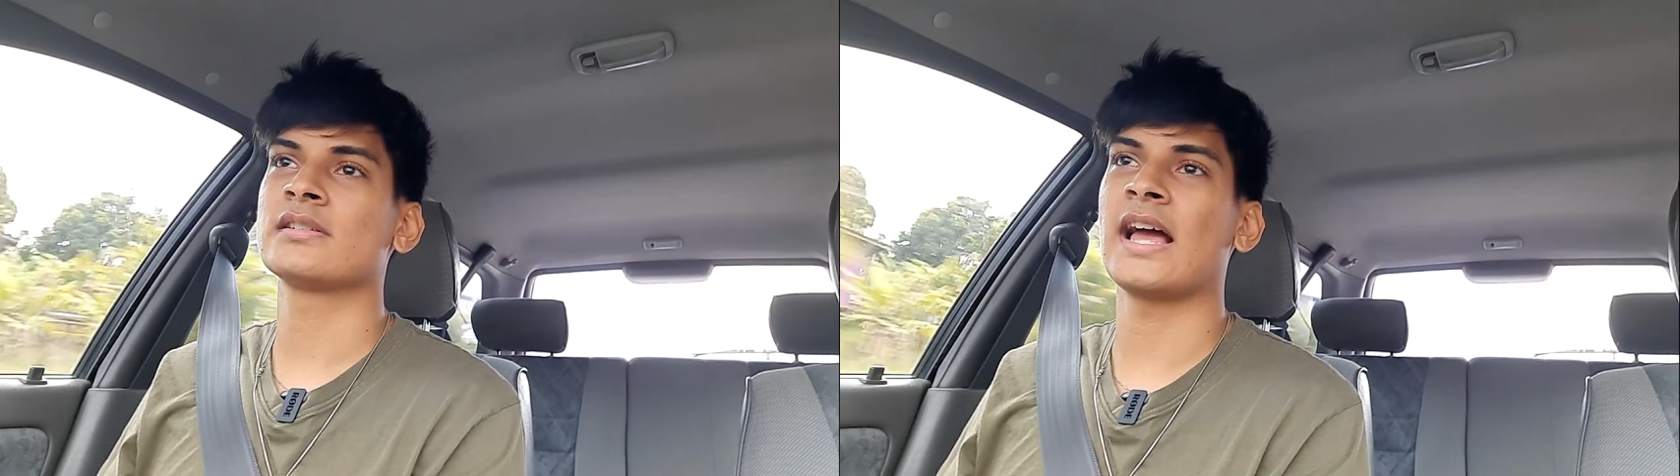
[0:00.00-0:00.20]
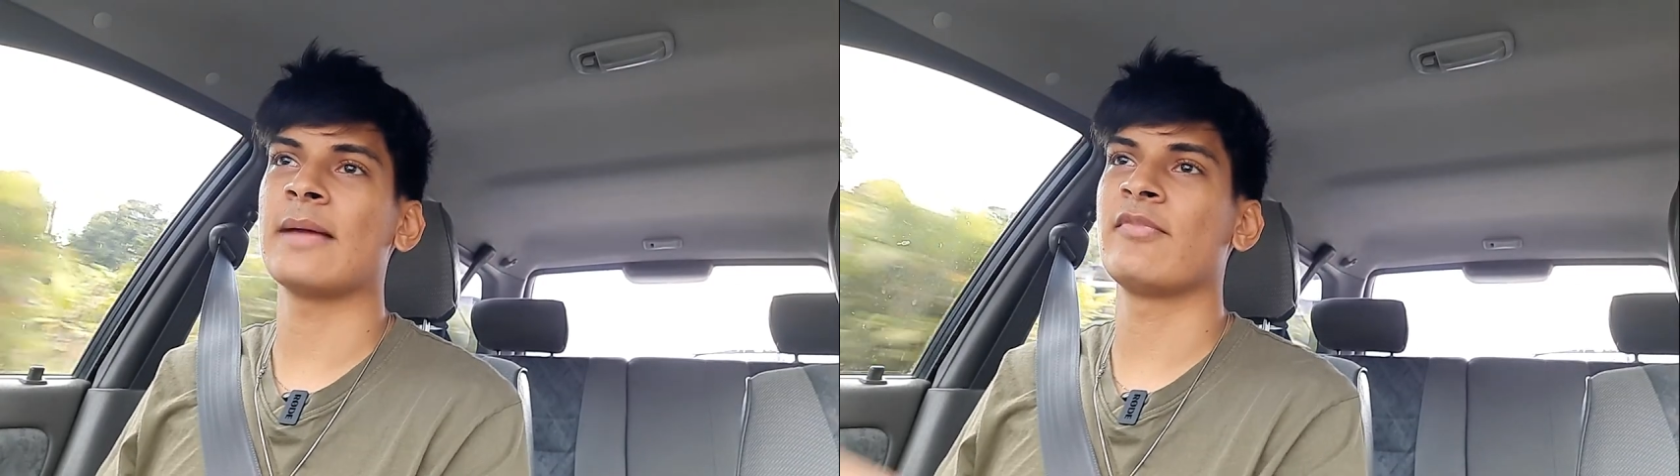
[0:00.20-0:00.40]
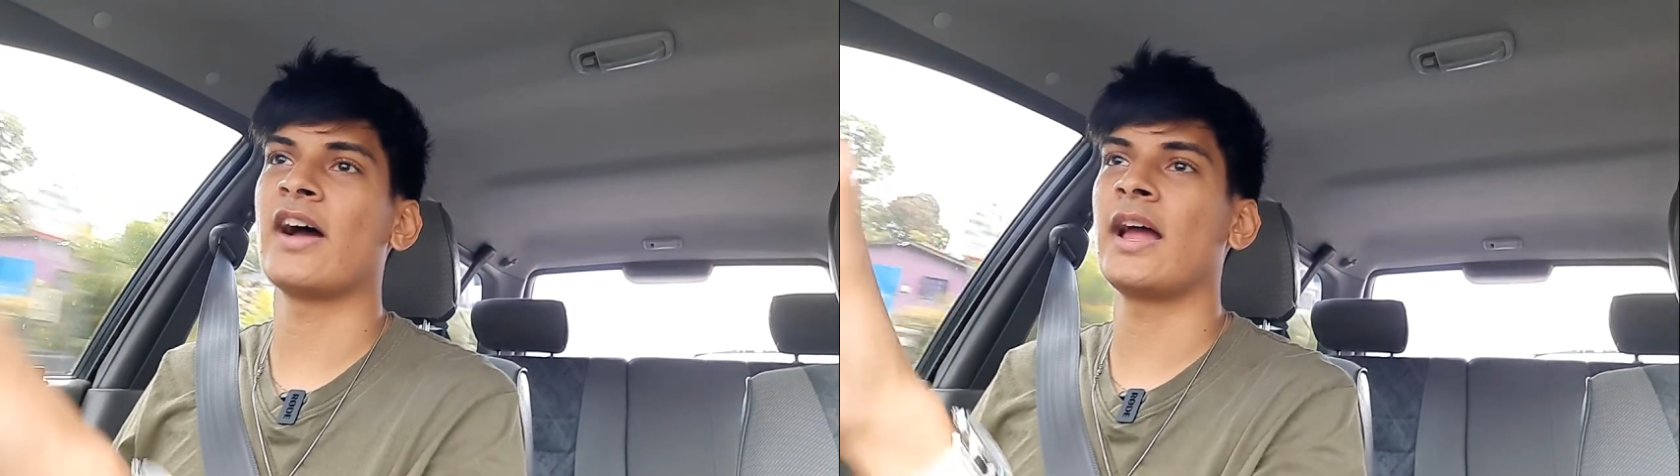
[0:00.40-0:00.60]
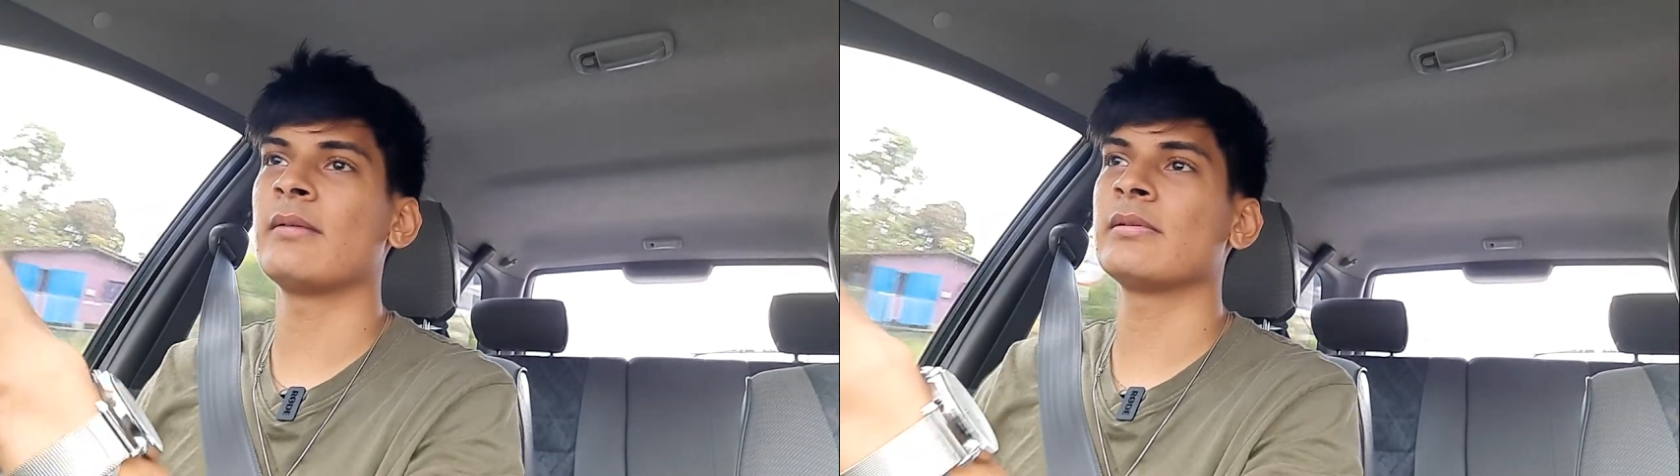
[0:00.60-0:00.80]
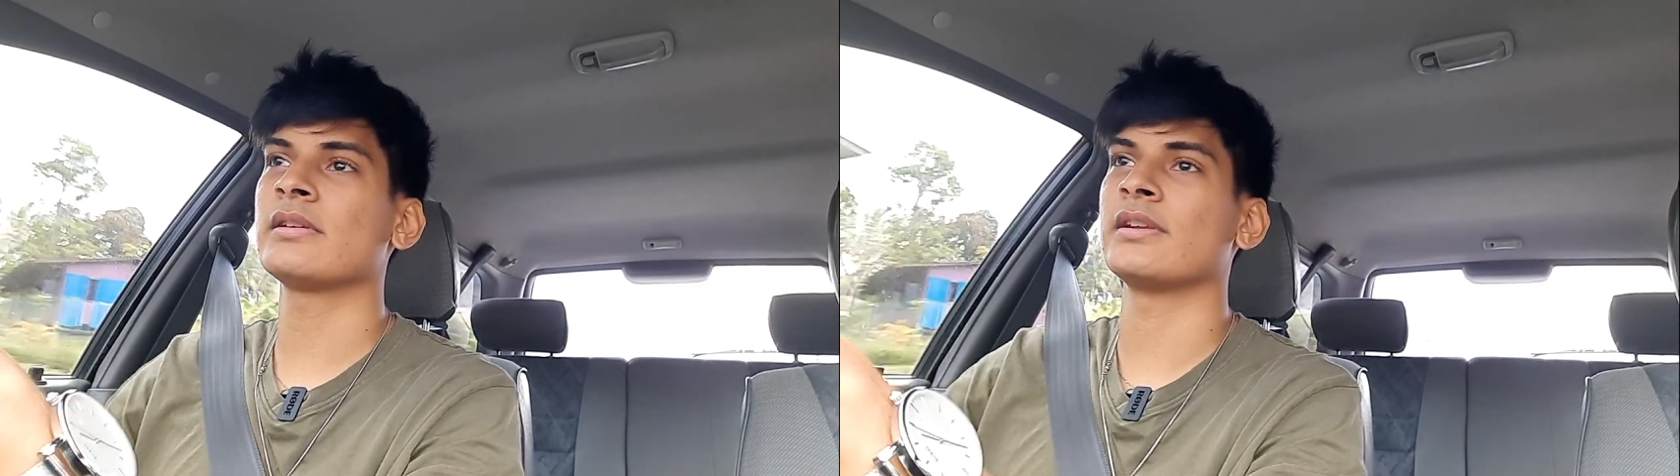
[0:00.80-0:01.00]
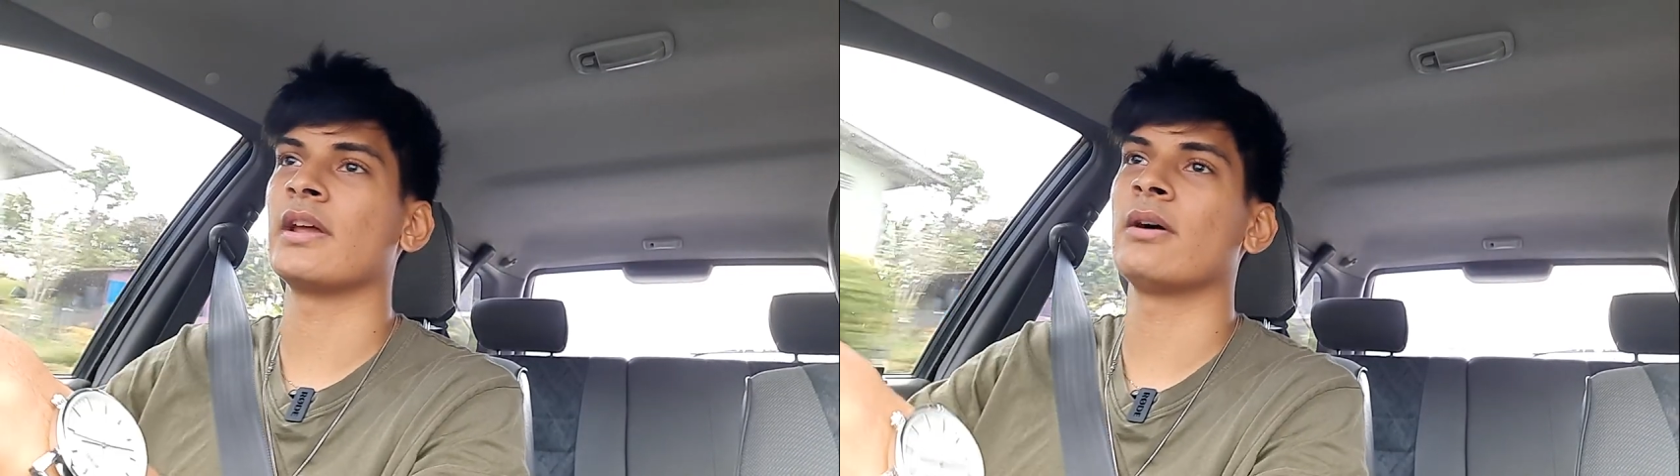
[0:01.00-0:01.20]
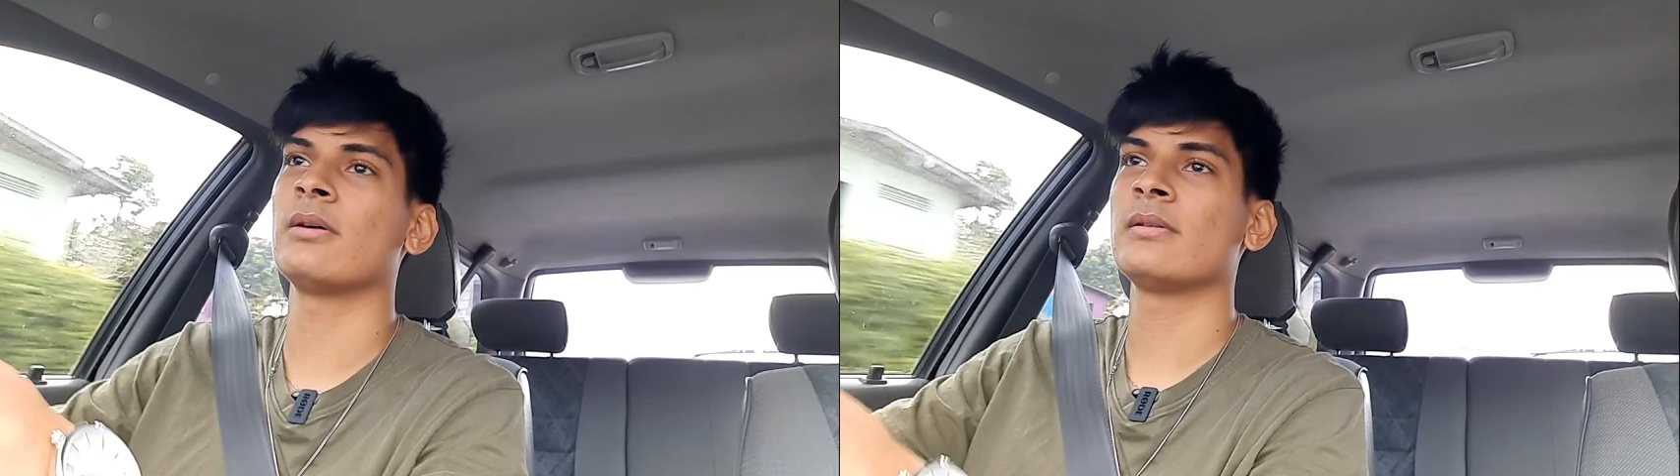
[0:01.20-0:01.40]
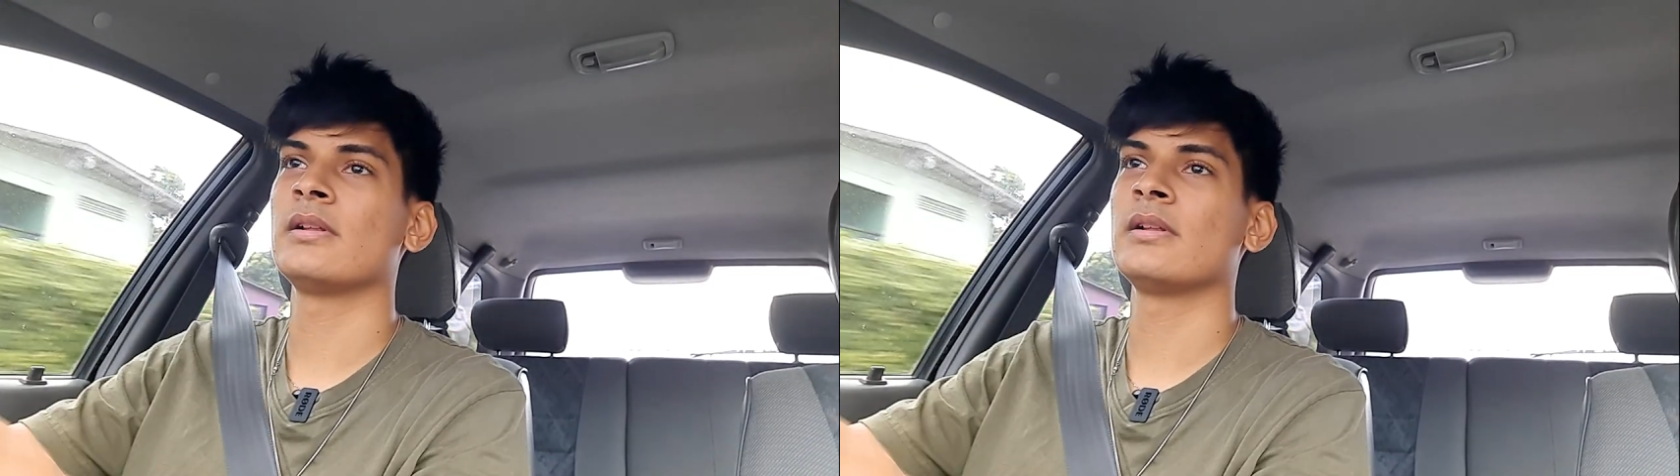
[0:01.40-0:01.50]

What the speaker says: type vibe, you know?